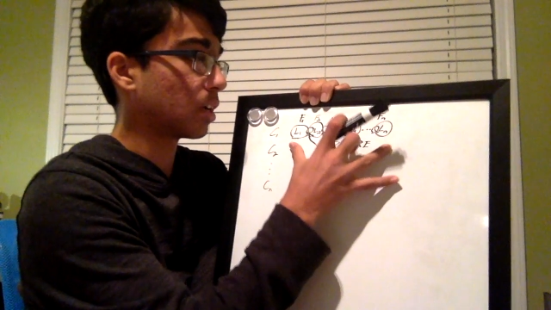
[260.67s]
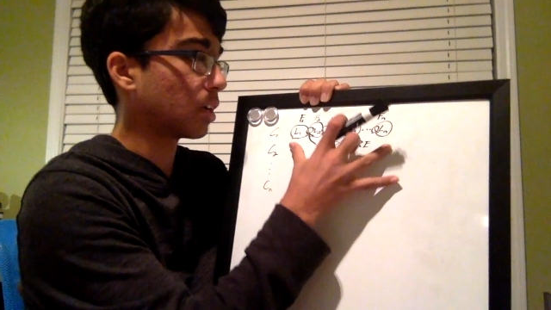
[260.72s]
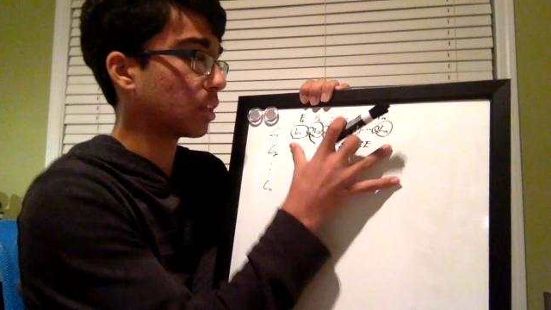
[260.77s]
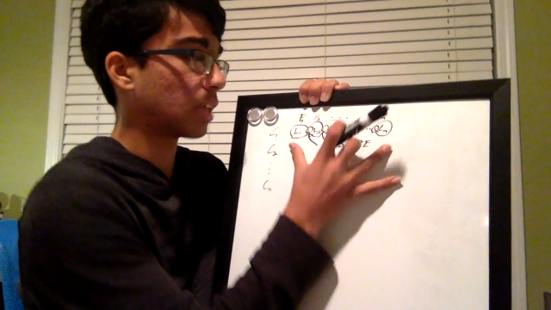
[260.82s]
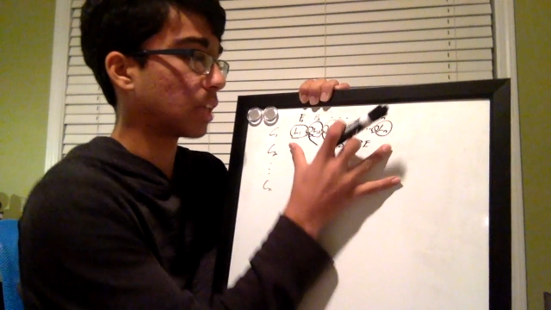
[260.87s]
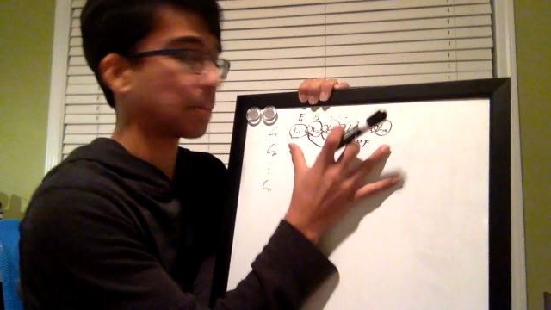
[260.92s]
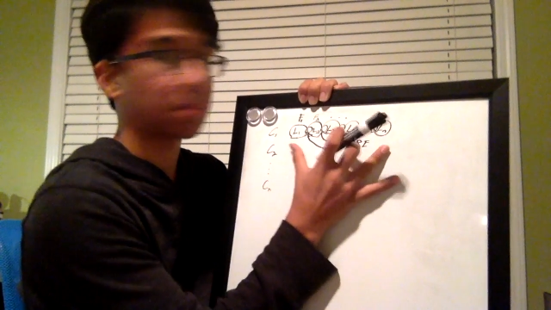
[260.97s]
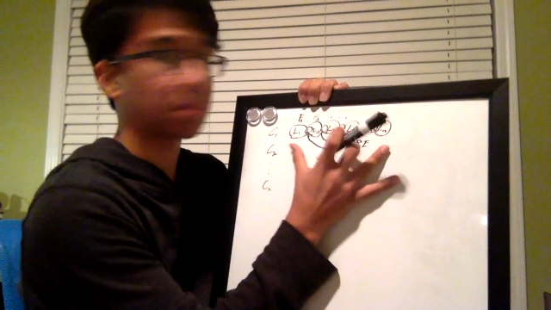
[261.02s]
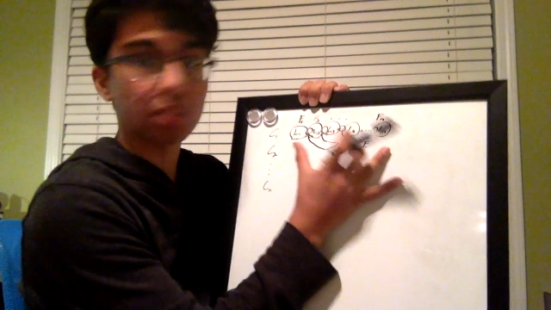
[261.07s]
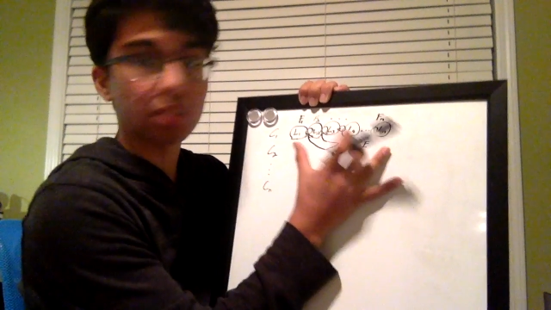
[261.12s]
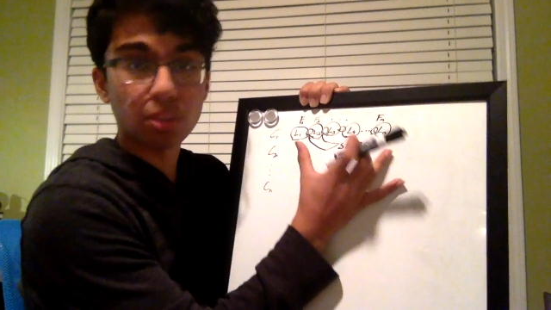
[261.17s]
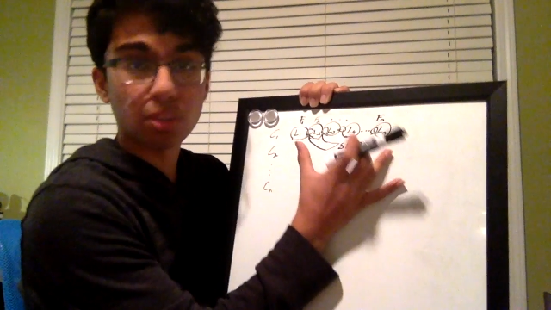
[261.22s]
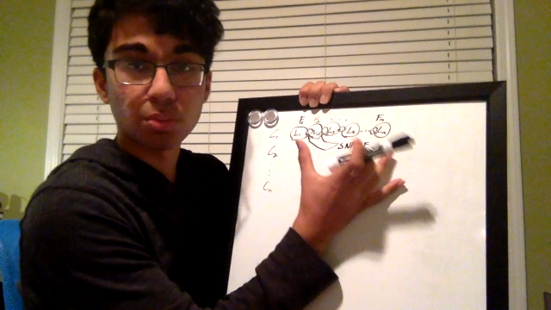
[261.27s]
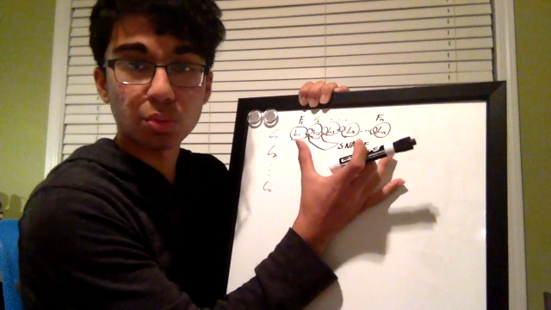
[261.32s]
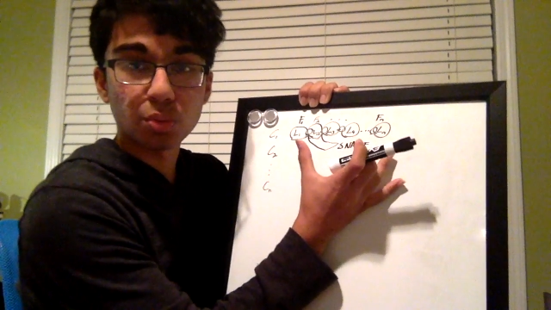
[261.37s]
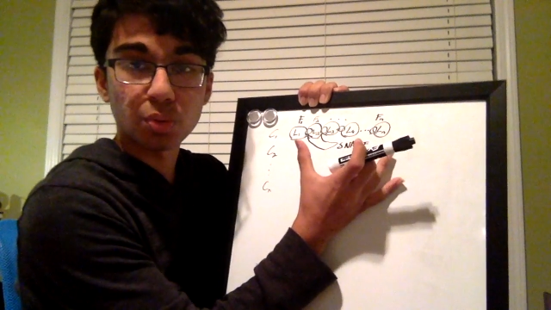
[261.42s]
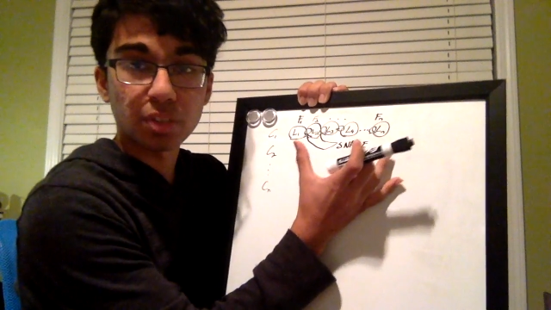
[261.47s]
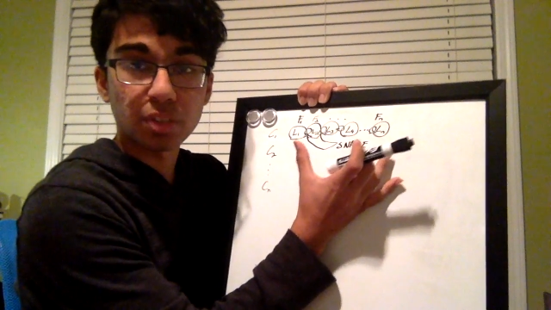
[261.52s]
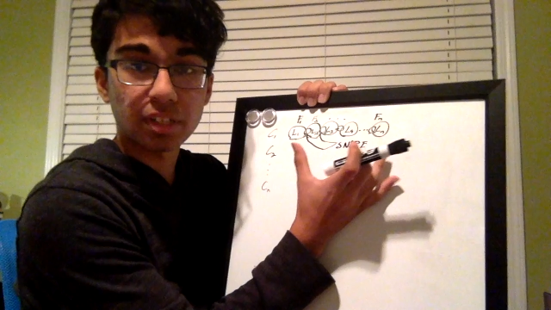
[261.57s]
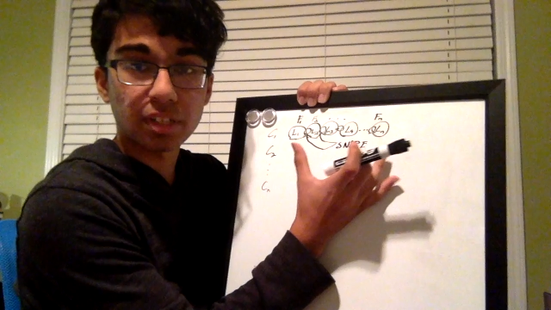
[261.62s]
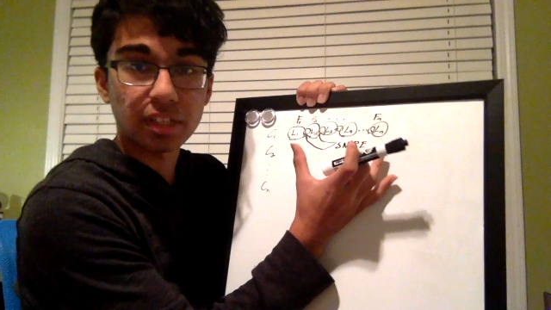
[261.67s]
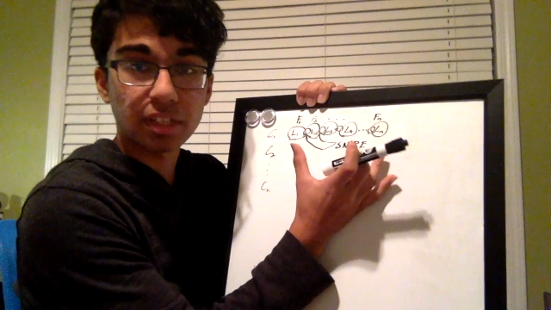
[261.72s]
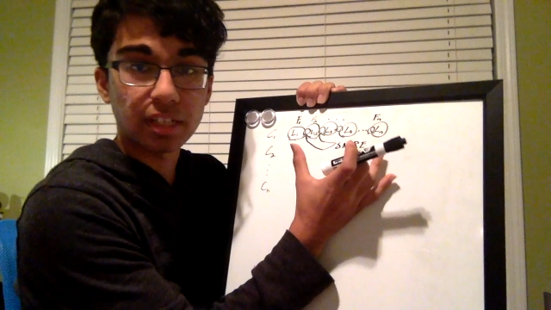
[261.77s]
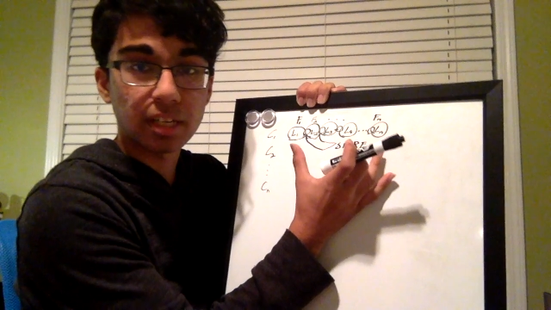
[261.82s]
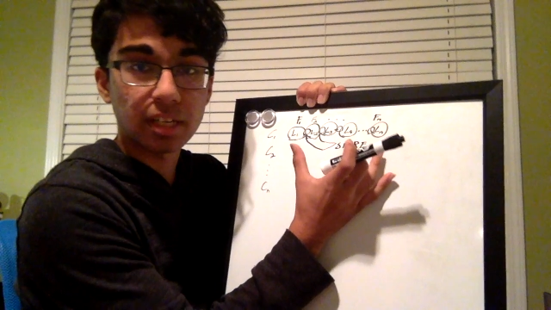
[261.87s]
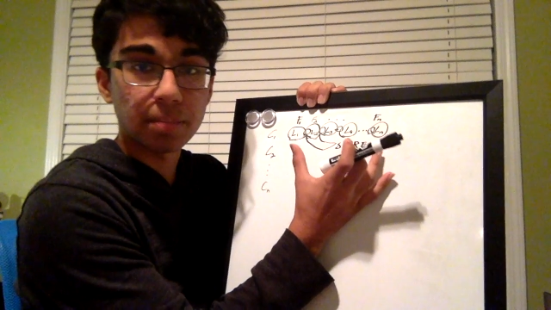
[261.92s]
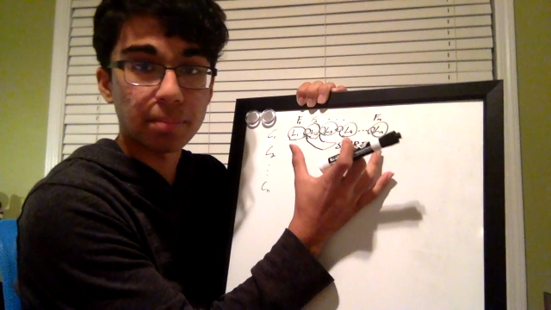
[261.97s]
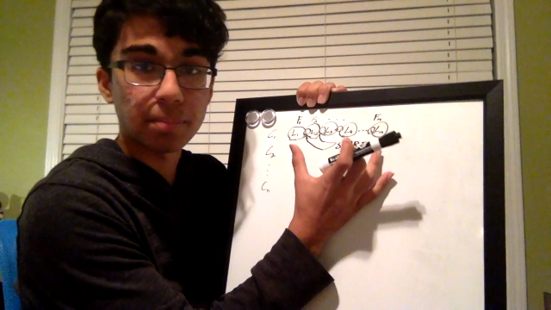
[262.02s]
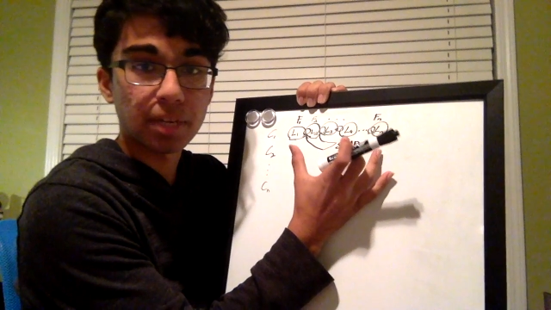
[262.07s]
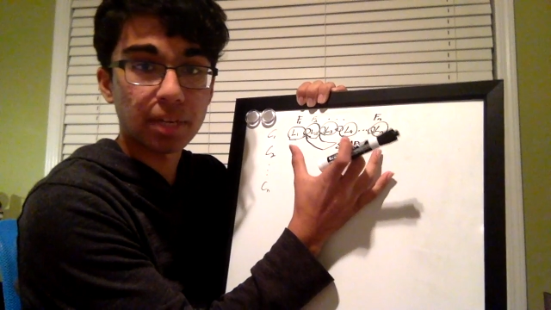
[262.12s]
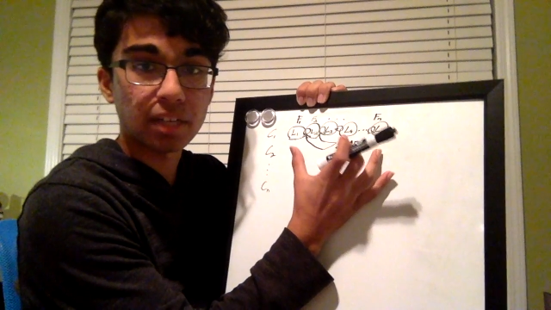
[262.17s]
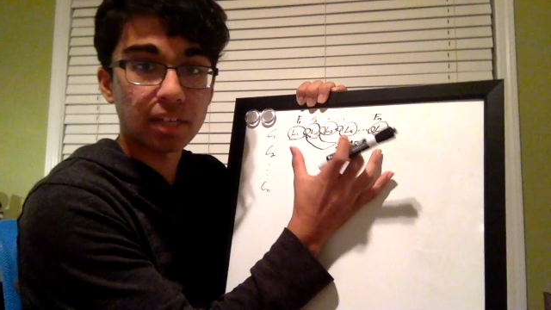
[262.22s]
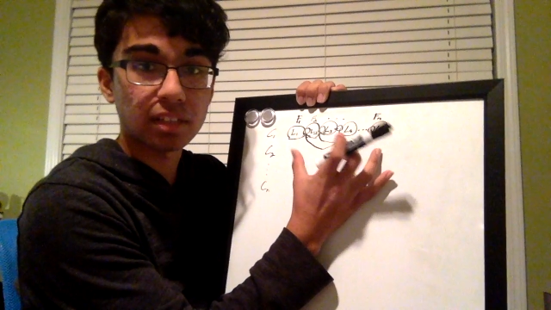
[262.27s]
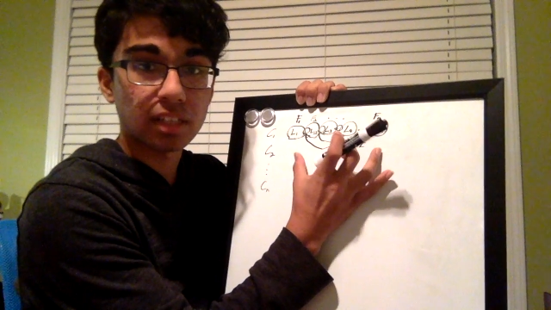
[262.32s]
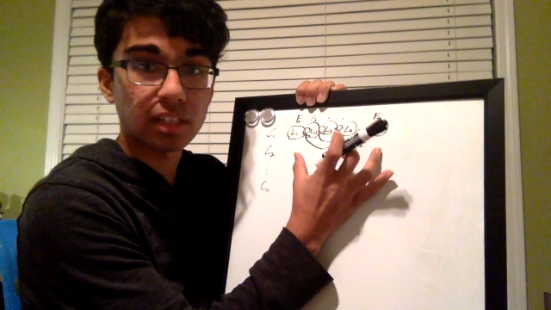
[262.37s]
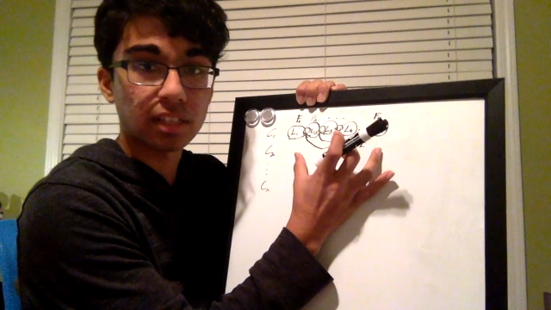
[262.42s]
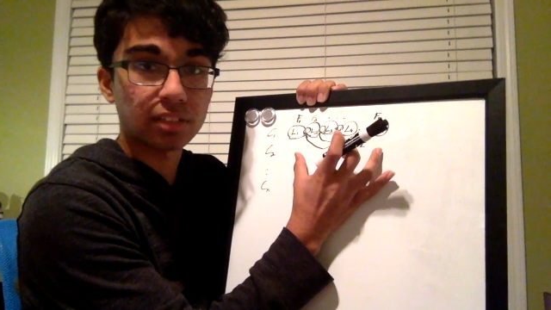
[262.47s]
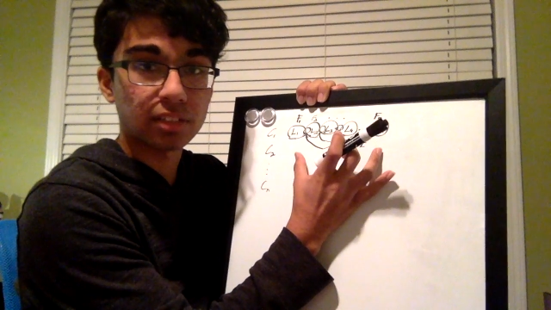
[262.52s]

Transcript: liposomes working in parallel